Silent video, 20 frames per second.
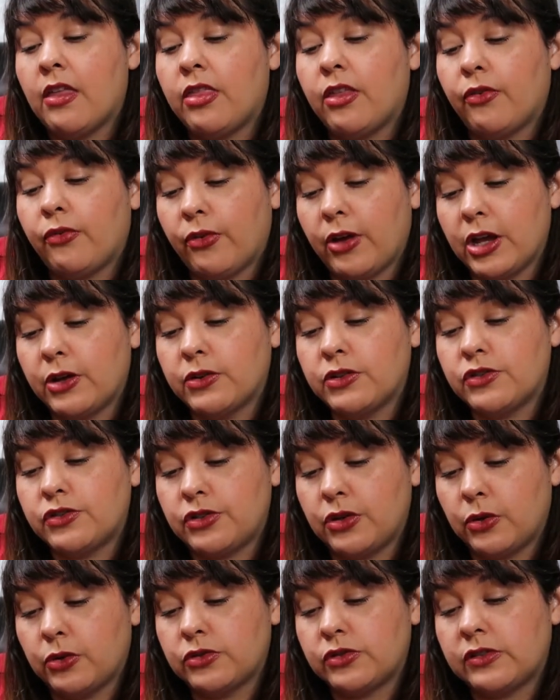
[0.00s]
The fragrance
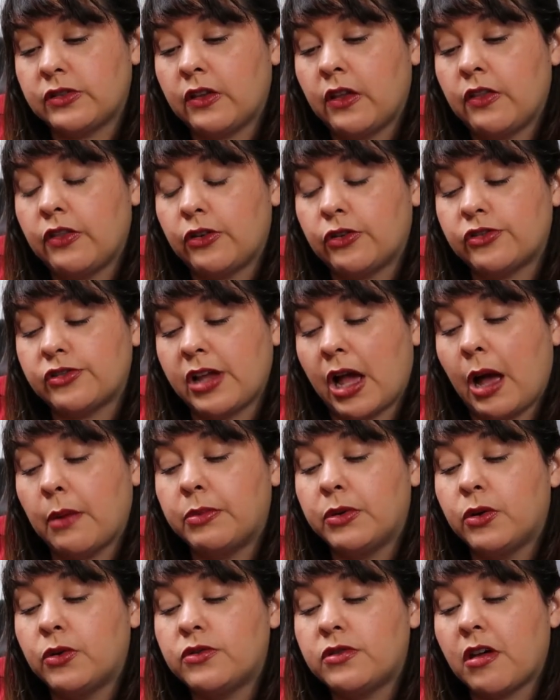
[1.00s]
notes, there's
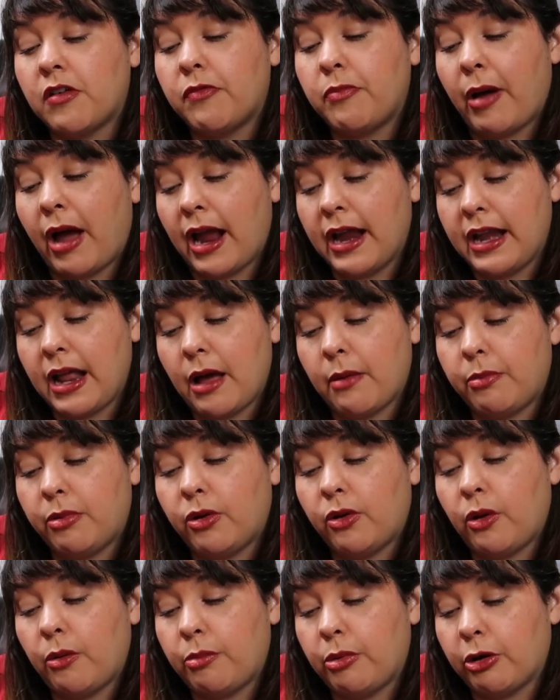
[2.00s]
top notes of
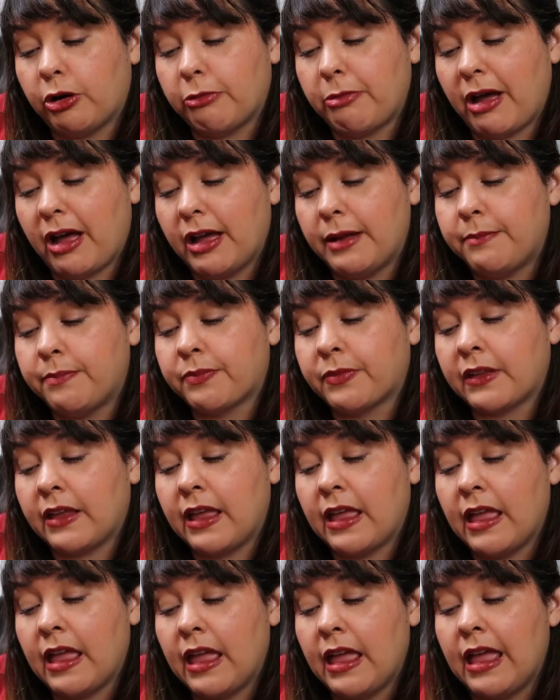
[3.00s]
pineapple, bergamot,
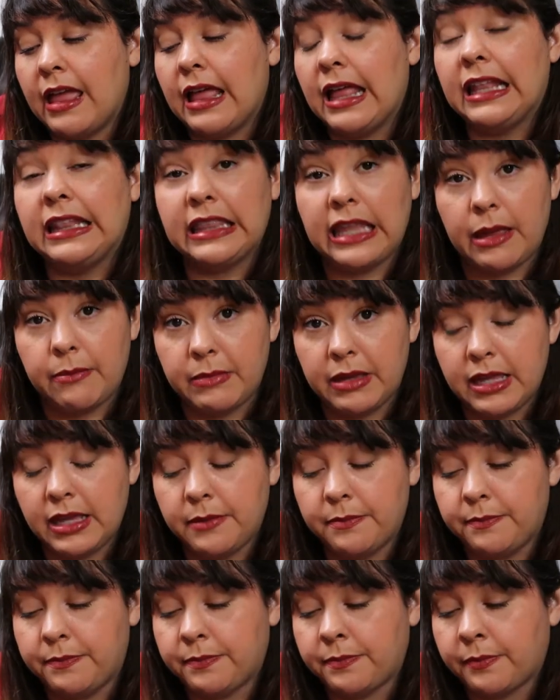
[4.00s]

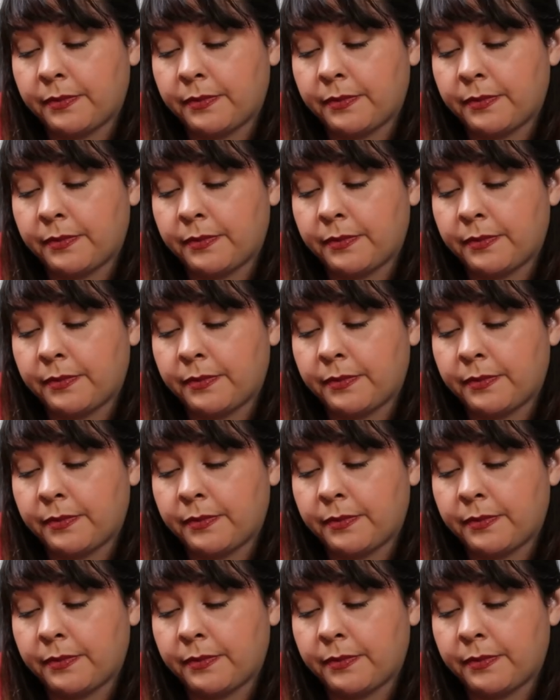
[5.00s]
elemi,